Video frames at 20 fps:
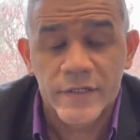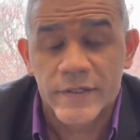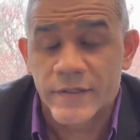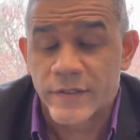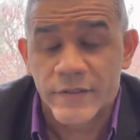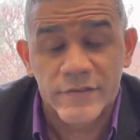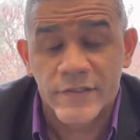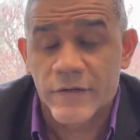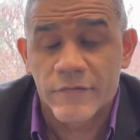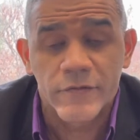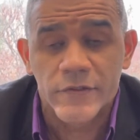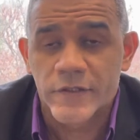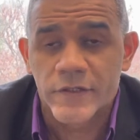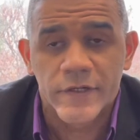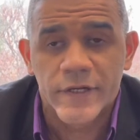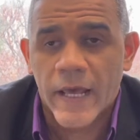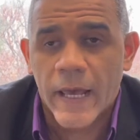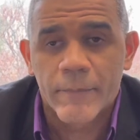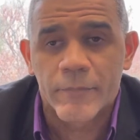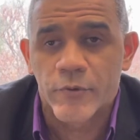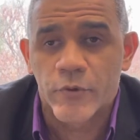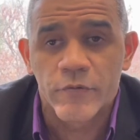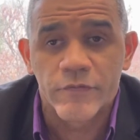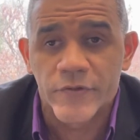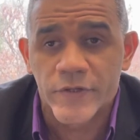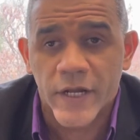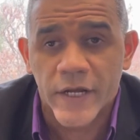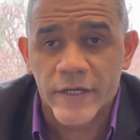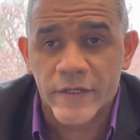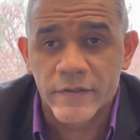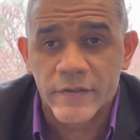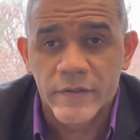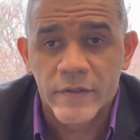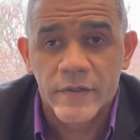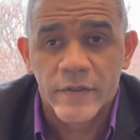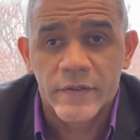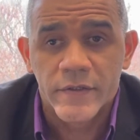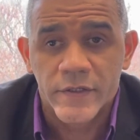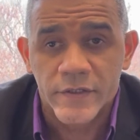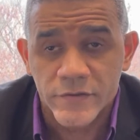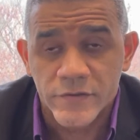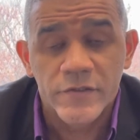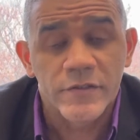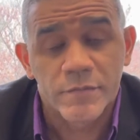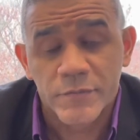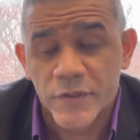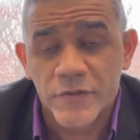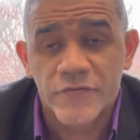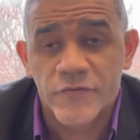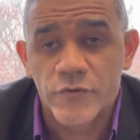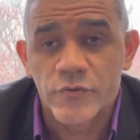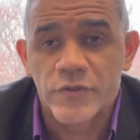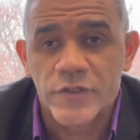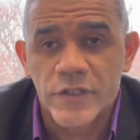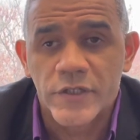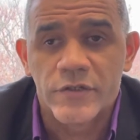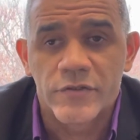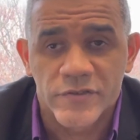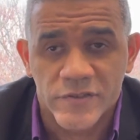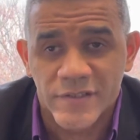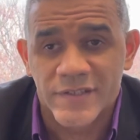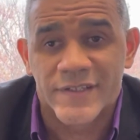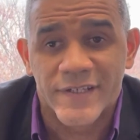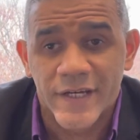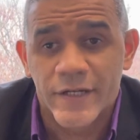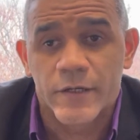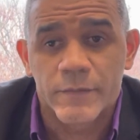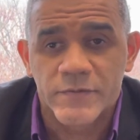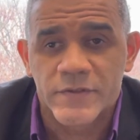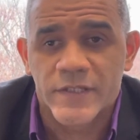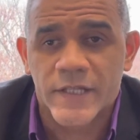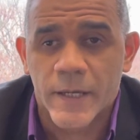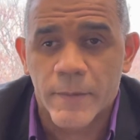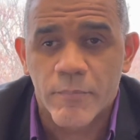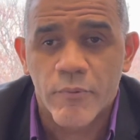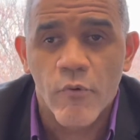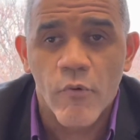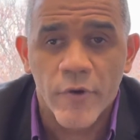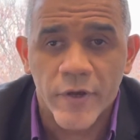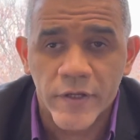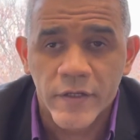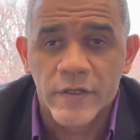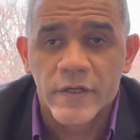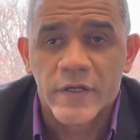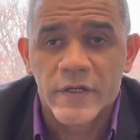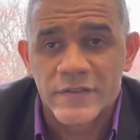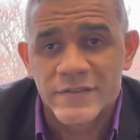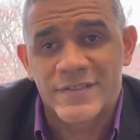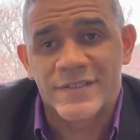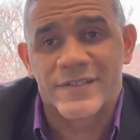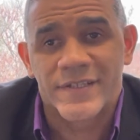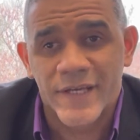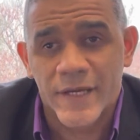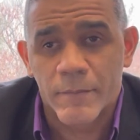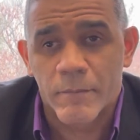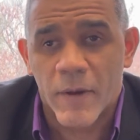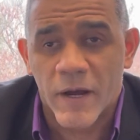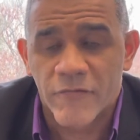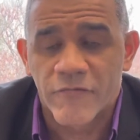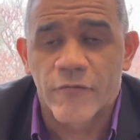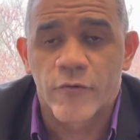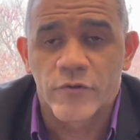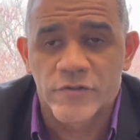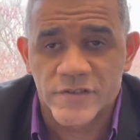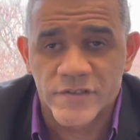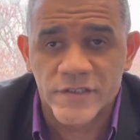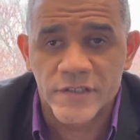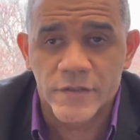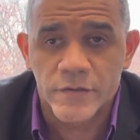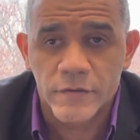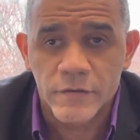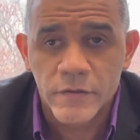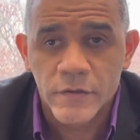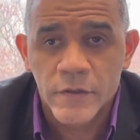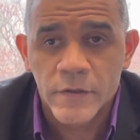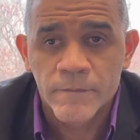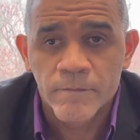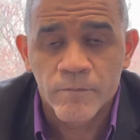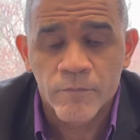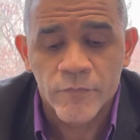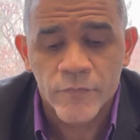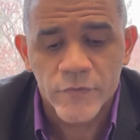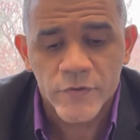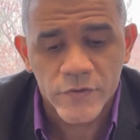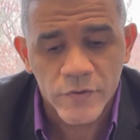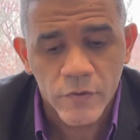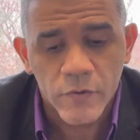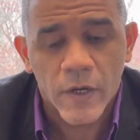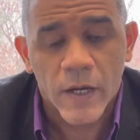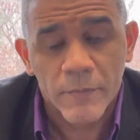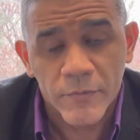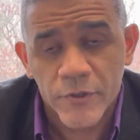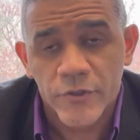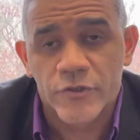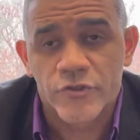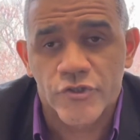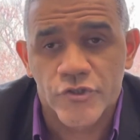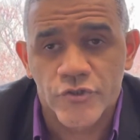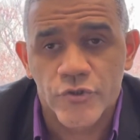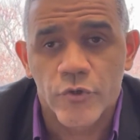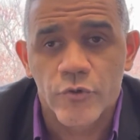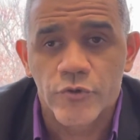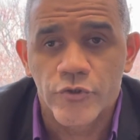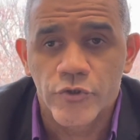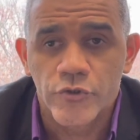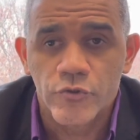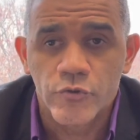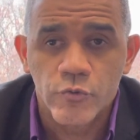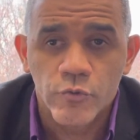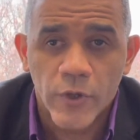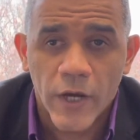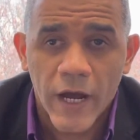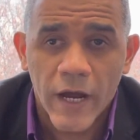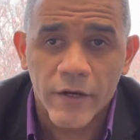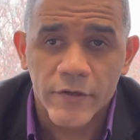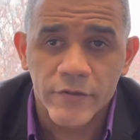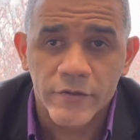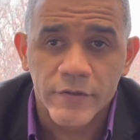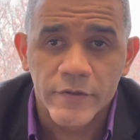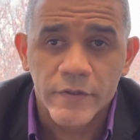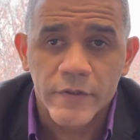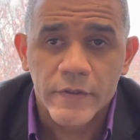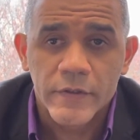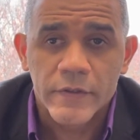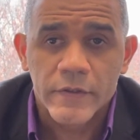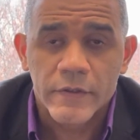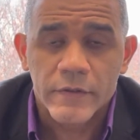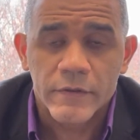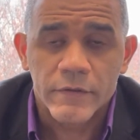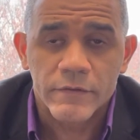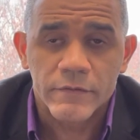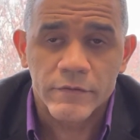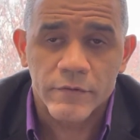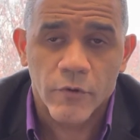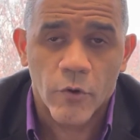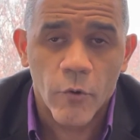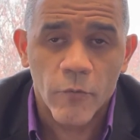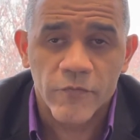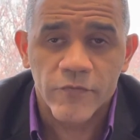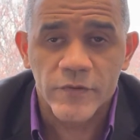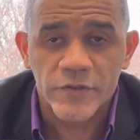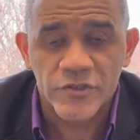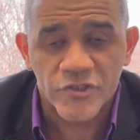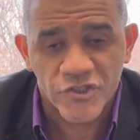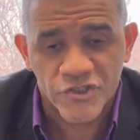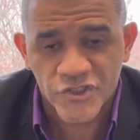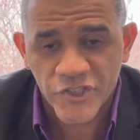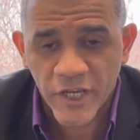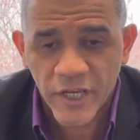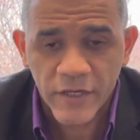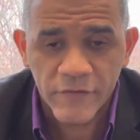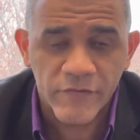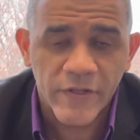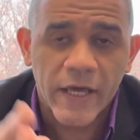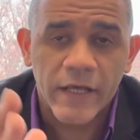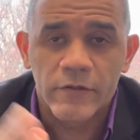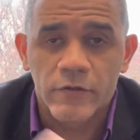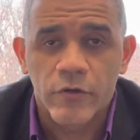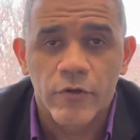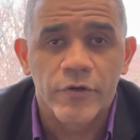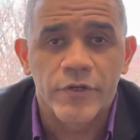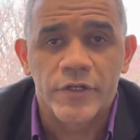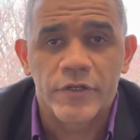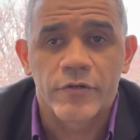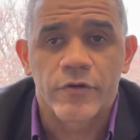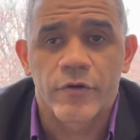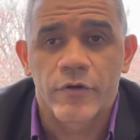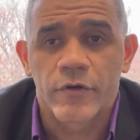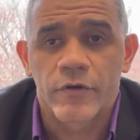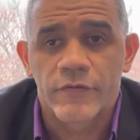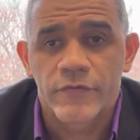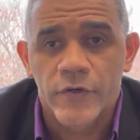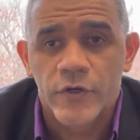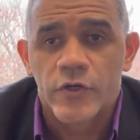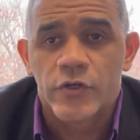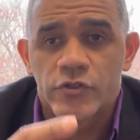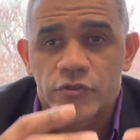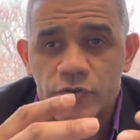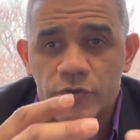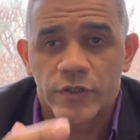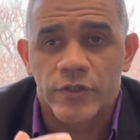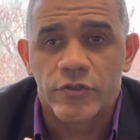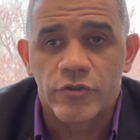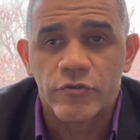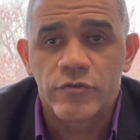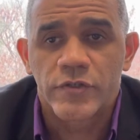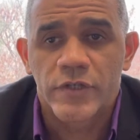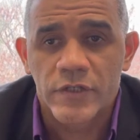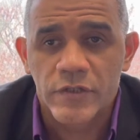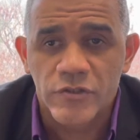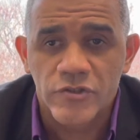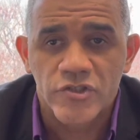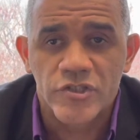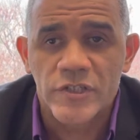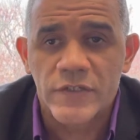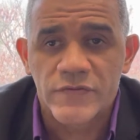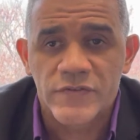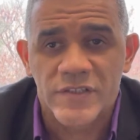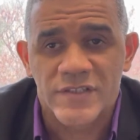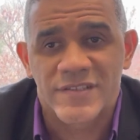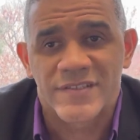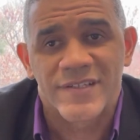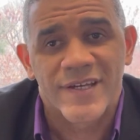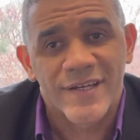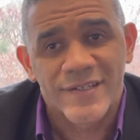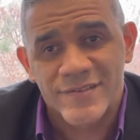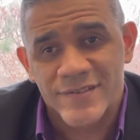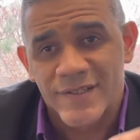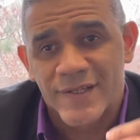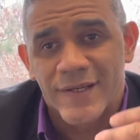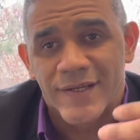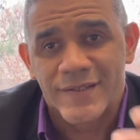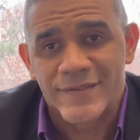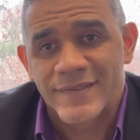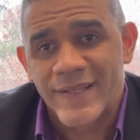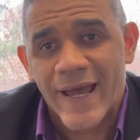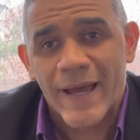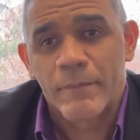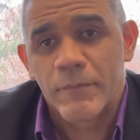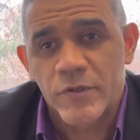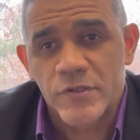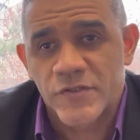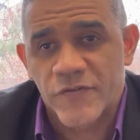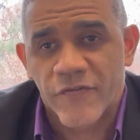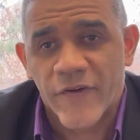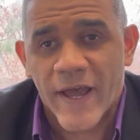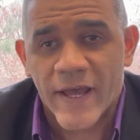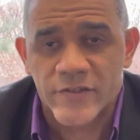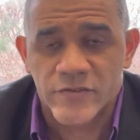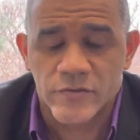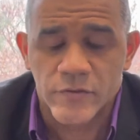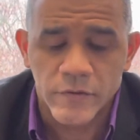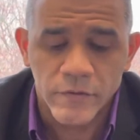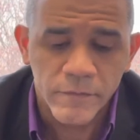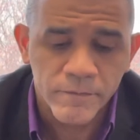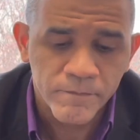definitely didn't happen overnight. It took me a few years to get up to that point to get my first deal. So I'm going to show you how to hopefully shave that learning curve so that you can achieve success that much faster.